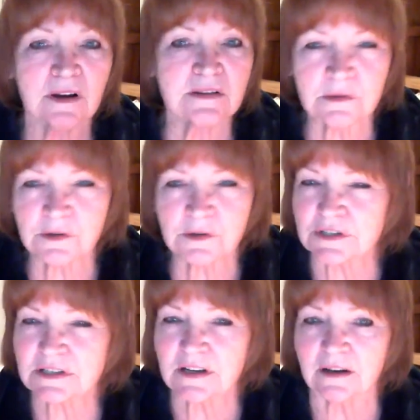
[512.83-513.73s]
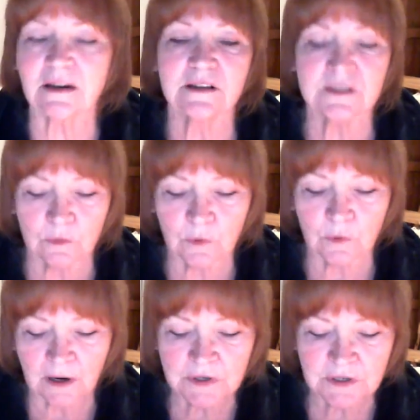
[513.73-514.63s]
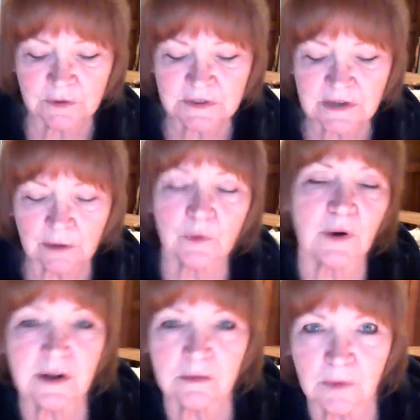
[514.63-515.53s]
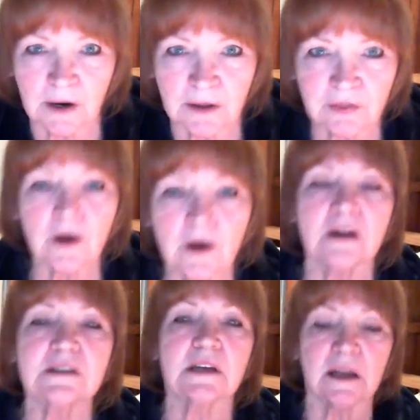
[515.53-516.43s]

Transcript: those are just guidelines. So what I would do is I would write down my thoughts.